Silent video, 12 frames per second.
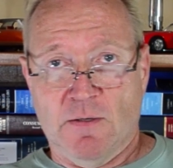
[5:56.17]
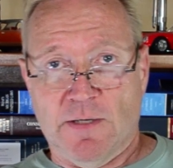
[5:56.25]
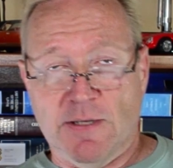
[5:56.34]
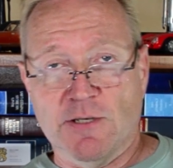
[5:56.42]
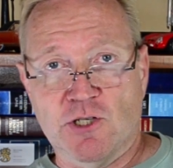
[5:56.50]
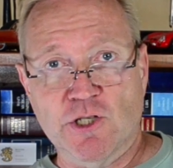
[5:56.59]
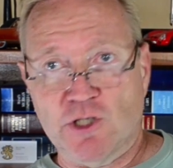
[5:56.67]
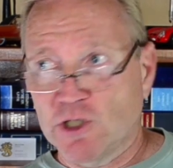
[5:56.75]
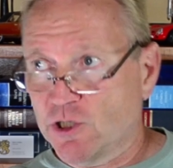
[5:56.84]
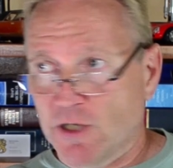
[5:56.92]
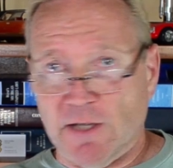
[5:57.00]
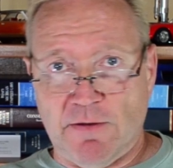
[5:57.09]

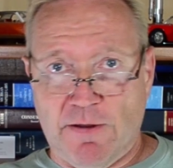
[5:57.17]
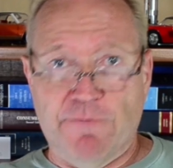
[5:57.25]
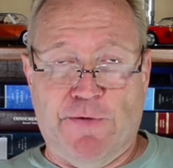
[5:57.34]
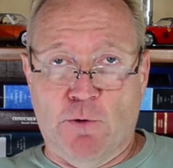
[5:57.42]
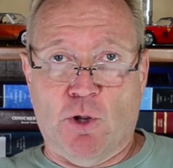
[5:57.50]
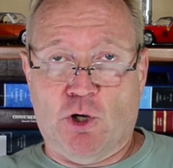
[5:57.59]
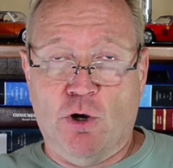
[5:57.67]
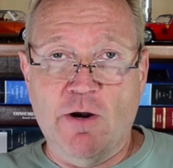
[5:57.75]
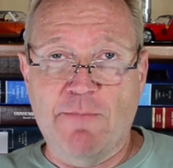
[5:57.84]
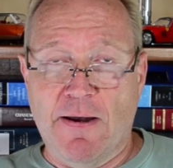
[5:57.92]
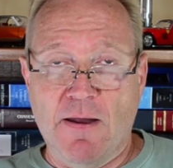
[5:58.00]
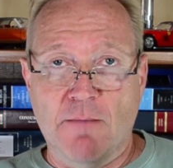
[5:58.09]
it very well could
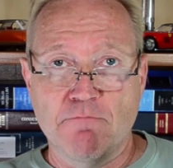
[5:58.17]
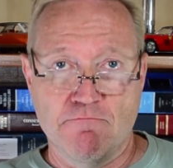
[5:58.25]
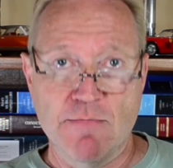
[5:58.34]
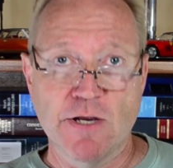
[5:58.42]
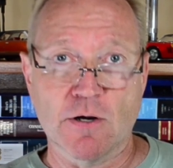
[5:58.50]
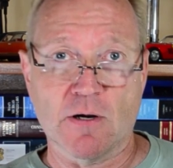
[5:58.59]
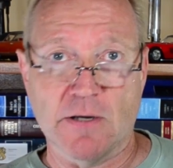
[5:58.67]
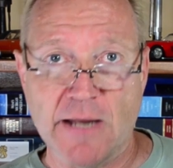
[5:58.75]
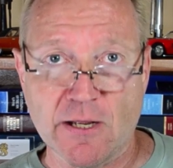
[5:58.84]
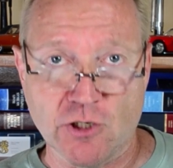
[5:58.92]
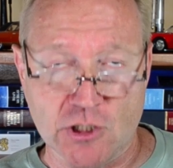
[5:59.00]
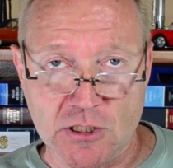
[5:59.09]
have been mere
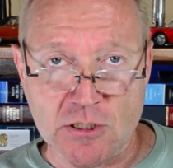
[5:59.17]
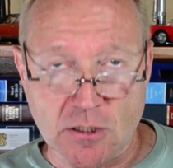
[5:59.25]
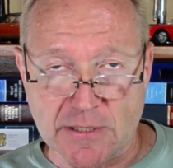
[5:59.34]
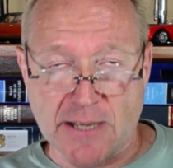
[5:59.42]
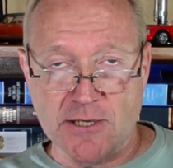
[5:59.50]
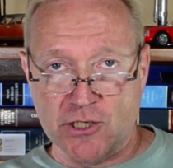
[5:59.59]
negligence, okay?